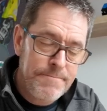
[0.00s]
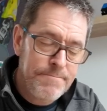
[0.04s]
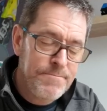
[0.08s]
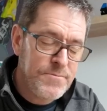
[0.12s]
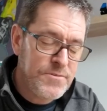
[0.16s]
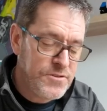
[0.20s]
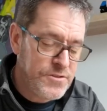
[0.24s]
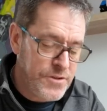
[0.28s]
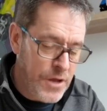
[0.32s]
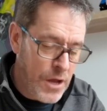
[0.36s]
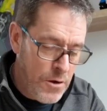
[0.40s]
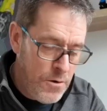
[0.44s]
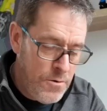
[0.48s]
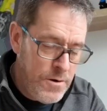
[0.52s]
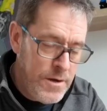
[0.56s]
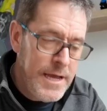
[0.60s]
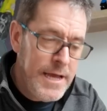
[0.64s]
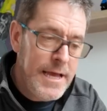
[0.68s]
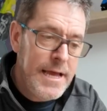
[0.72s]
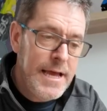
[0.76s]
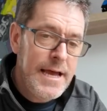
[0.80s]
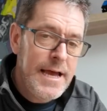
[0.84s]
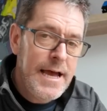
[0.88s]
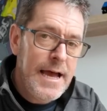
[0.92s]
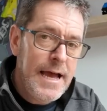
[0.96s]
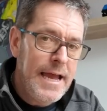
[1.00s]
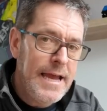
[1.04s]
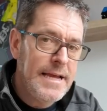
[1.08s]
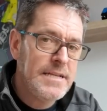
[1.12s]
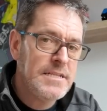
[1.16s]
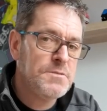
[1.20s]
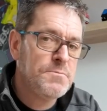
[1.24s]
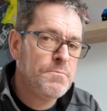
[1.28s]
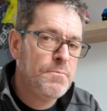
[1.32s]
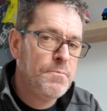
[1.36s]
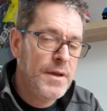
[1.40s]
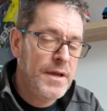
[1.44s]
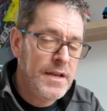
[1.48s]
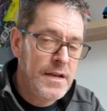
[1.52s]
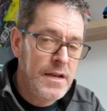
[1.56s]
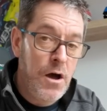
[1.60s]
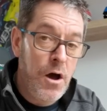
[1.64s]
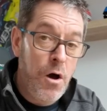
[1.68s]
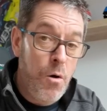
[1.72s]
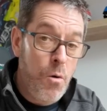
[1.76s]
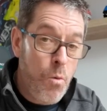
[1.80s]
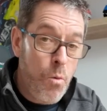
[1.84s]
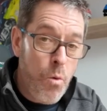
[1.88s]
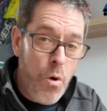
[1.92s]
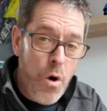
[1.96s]
So it's been a
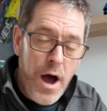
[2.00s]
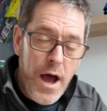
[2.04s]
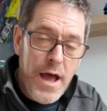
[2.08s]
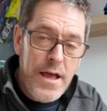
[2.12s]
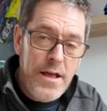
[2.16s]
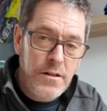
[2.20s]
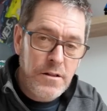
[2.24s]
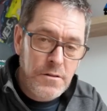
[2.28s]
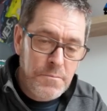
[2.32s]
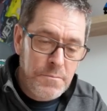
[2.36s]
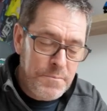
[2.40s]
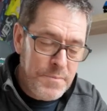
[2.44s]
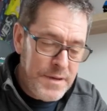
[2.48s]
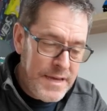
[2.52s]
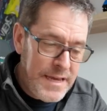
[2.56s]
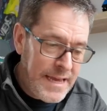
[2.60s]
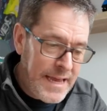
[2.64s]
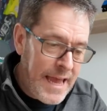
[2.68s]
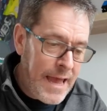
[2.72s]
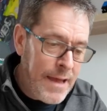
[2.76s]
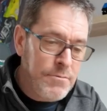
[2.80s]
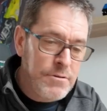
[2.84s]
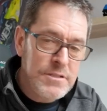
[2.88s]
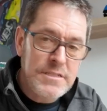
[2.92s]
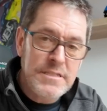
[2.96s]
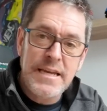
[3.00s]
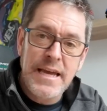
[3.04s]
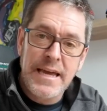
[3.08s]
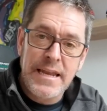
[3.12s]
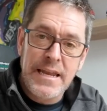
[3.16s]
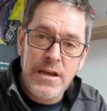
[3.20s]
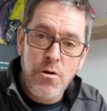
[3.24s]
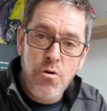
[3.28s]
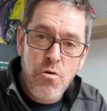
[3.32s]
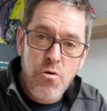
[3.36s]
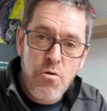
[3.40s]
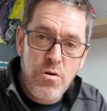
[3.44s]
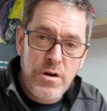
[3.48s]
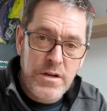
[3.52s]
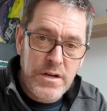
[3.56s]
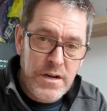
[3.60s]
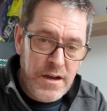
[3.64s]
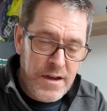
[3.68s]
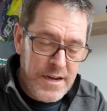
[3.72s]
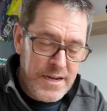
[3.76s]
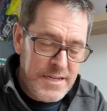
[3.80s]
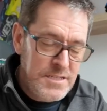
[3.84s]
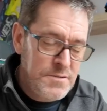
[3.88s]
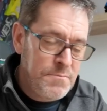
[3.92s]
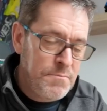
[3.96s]
while being able to get it
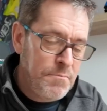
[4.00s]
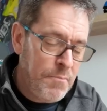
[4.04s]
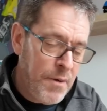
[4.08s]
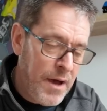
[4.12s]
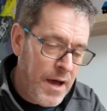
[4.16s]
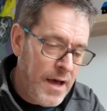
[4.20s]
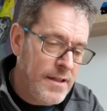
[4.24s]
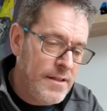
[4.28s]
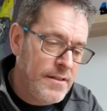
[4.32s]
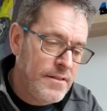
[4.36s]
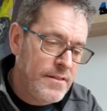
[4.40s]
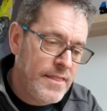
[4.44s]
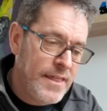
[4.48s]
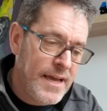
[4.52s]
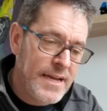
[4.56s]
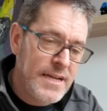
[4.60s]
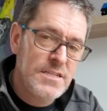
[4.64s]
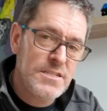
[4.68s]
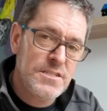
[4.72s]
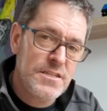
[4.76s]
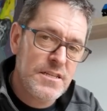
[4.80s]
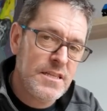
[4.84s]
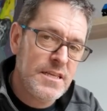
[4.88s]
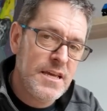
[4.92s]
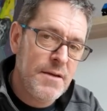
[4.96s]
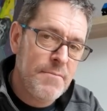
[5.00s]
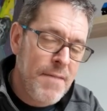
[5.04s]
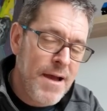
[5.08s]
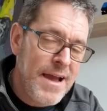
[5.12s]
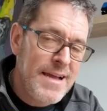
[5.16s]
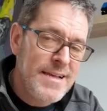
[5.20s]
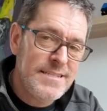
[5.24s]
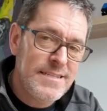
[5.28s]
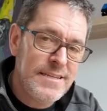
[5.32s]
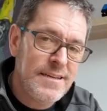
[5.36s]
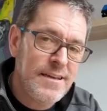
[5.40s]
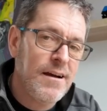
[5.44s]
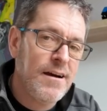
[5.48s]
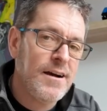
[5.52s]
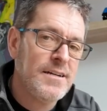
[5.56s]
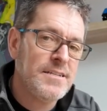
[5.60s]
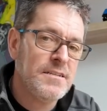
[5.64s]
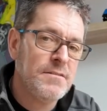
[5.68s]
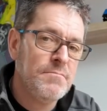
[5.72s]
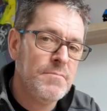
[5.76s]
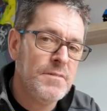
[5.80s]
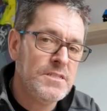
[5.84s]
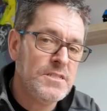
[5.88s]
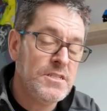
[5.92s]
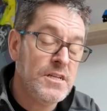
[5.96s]
organised, but thanks to the amazing guys
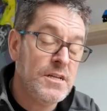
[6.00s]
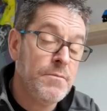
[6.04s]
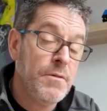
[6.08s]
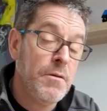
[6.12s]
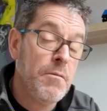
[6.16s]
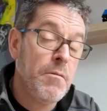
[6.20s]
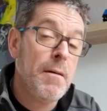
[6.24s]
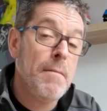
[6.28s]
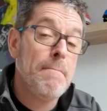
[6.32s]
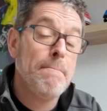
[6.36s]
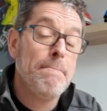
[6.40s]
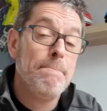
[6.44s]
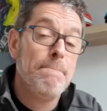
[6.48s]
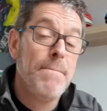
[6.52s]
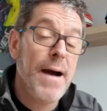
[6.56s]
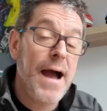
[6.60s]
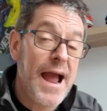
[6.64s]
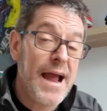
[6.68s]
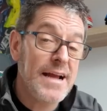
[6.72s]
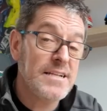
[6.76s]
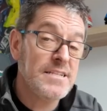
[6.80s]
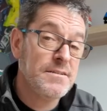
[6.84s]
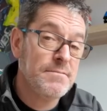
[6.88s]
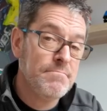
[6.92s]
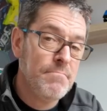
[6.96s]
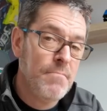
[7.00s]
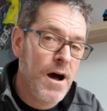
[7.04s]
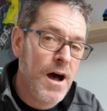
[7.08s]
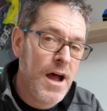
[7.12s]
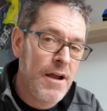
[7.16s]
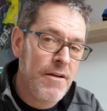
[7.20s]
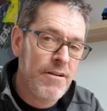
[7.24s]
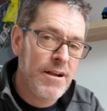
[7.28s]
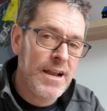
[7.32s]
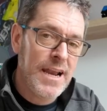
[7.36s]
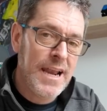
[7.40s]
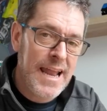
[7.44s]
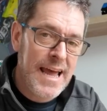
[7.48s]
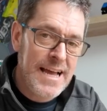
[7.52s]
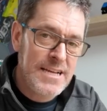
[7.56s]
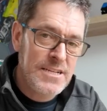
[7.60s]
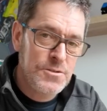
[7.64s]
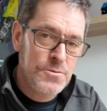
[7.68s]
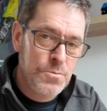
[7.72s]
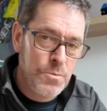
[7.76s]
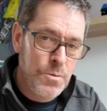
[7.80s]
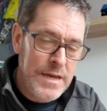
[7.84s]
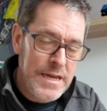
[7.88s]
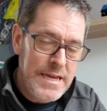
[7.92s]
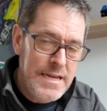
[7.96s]
at Michelin, we went back to Myra
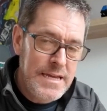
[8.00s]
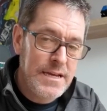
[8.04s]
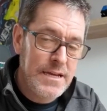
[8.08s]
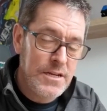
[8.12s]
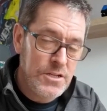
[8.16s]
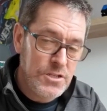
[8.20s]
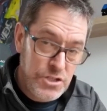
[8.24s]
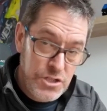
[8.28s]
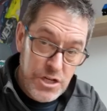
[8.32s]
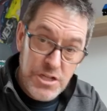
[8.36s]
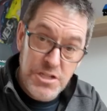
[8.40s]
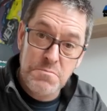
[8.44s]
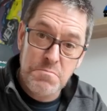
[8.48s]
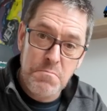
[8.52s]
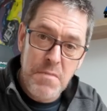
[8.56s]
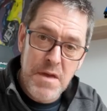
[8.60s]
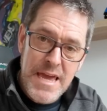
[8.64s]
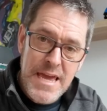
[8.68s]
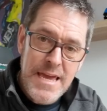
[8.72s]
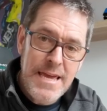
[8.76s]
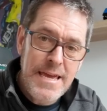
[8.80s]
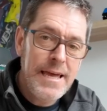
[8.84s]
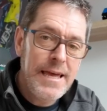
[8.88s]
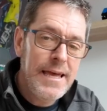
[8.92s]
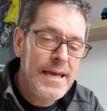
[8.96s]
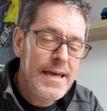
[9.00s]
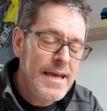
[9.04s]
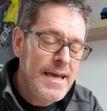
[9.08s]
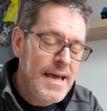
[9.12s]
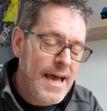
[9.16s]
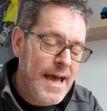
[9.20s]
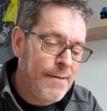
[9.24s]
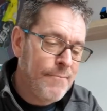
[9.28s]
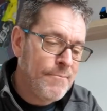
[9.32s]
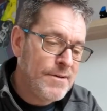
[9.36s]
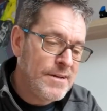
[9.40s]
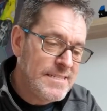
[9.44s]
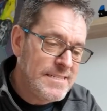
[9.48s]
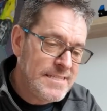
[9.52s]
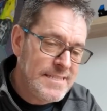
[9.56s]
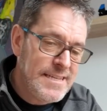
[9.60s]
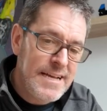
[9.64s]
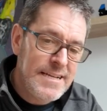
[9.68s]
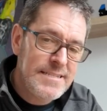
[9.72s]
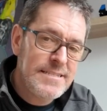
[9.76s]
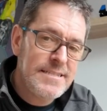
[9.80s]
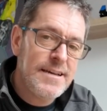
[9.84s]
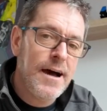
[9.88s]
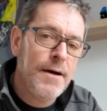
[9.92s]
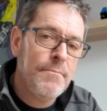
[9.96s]
last week, just me, and we
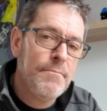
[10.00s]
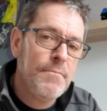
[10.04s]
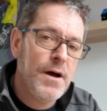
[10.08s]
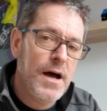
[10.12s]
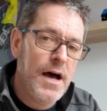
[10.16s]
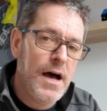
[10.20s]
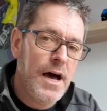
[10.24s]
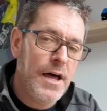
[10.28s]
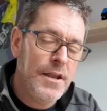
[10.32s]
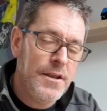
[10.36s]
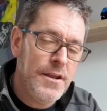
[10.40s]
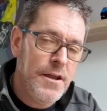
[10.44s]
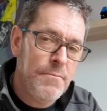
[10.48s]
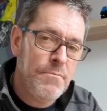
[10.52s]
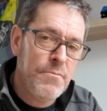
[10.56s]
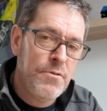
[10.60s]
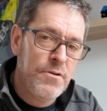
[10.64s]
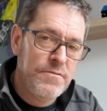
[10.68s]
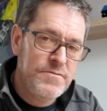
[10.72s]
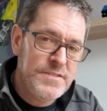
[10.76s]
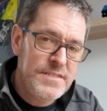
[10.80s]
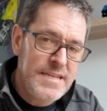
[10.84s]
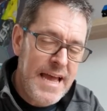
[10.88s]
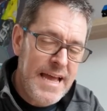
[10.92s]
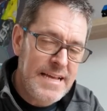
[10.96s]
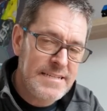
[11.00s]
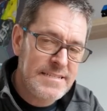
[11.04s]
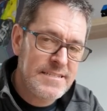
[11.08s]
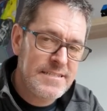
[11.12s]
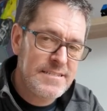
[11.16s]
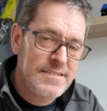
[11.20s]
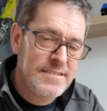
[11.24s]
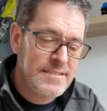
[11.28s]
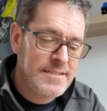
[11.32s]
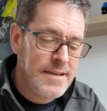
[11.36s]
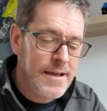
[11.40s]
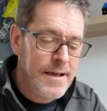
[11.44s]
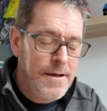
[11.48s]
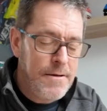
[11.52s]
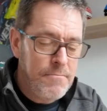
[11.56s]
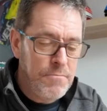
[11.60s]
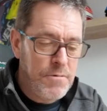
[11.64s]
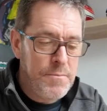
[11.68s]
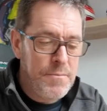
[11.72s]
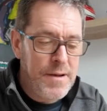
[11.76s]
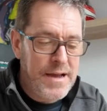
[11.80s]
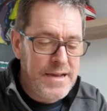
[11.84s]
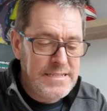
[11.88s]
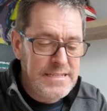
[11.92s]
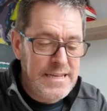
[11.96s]
set up a number of tests. We
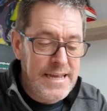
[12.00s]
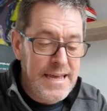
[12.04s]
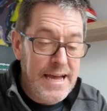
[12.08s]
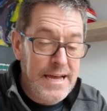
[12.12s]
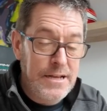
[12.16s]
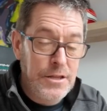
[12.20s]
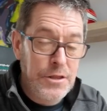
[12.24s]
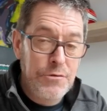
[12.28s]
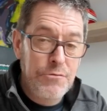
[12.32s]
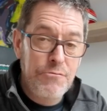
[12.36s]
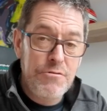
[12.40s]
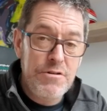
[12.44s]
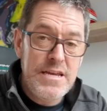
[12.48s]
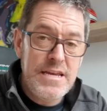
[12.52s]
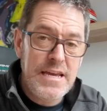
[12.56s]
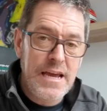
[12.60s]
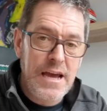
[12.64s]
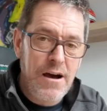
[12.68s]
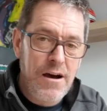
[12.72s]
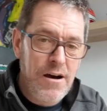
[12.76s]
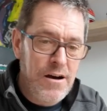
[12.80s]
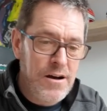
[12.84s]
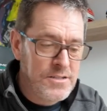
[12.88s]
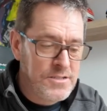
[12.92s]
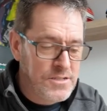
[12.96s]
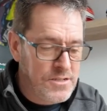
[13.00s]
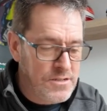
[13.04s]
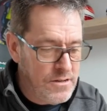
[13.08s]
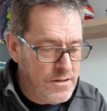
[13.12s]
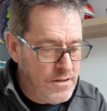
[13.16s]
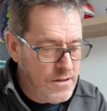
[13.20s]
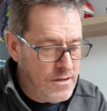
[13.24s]
basically had 3 cars.